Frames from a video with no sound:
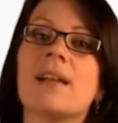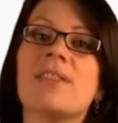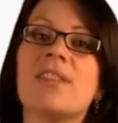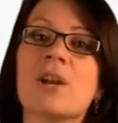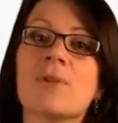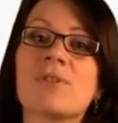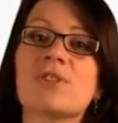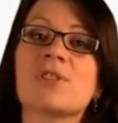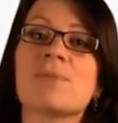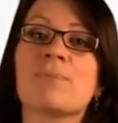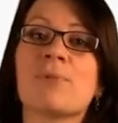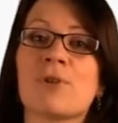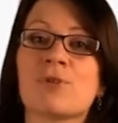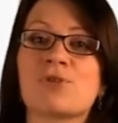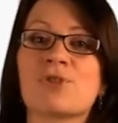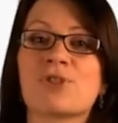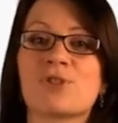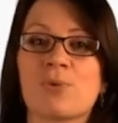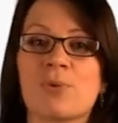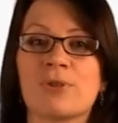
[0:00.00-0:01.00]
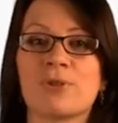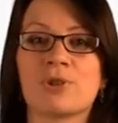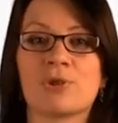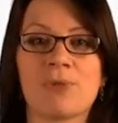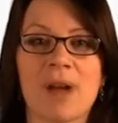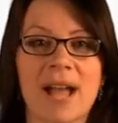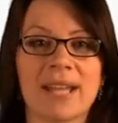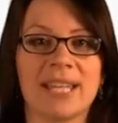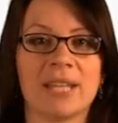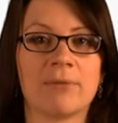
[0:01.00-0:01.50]
There is a purchase order
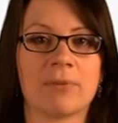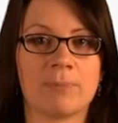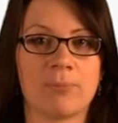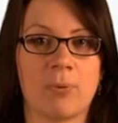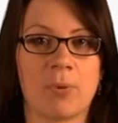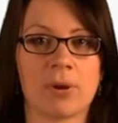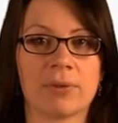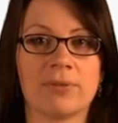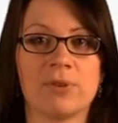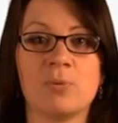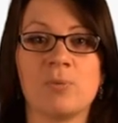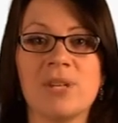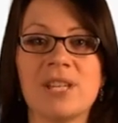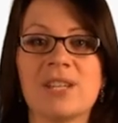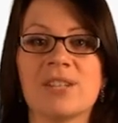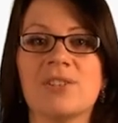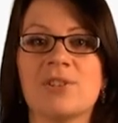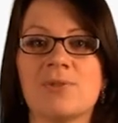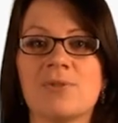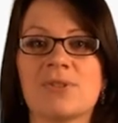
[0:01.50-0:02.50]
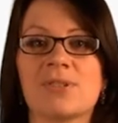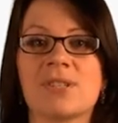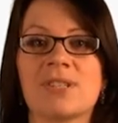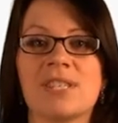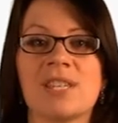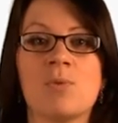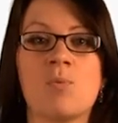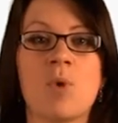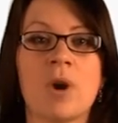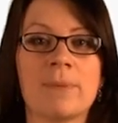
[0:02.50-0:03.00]
tracking report that we can use to
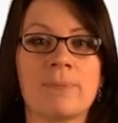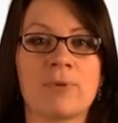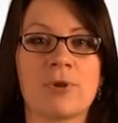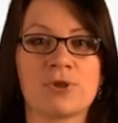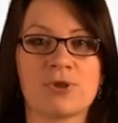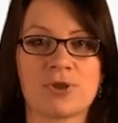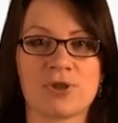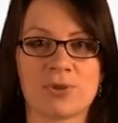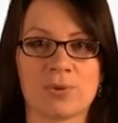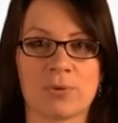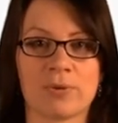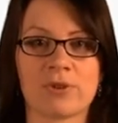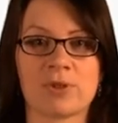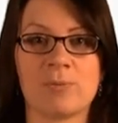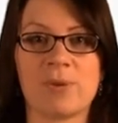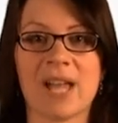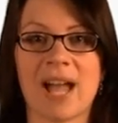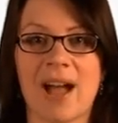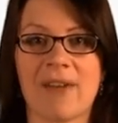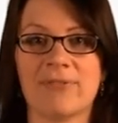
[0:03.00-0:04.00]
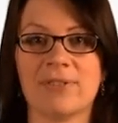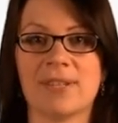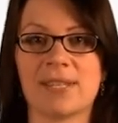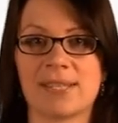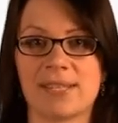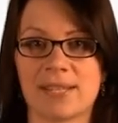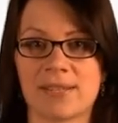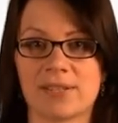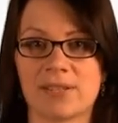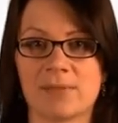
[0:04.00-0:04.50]
see what purchase orders we have in the
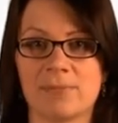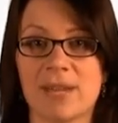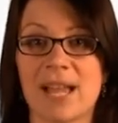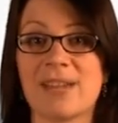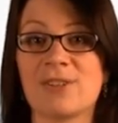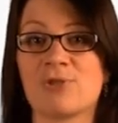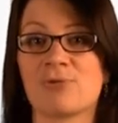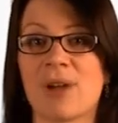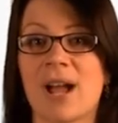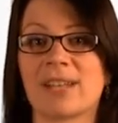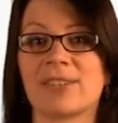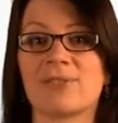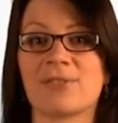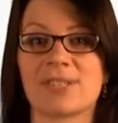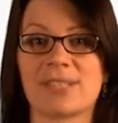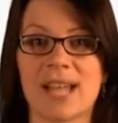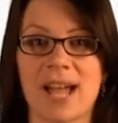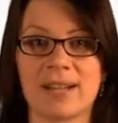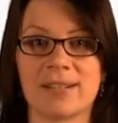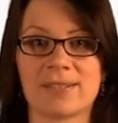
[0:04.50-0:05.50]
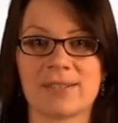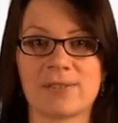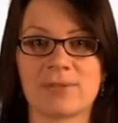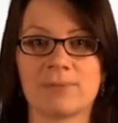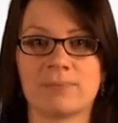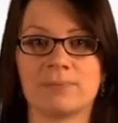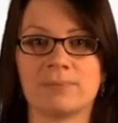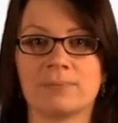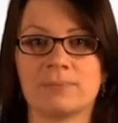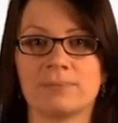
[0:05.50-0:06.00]
system and track their status.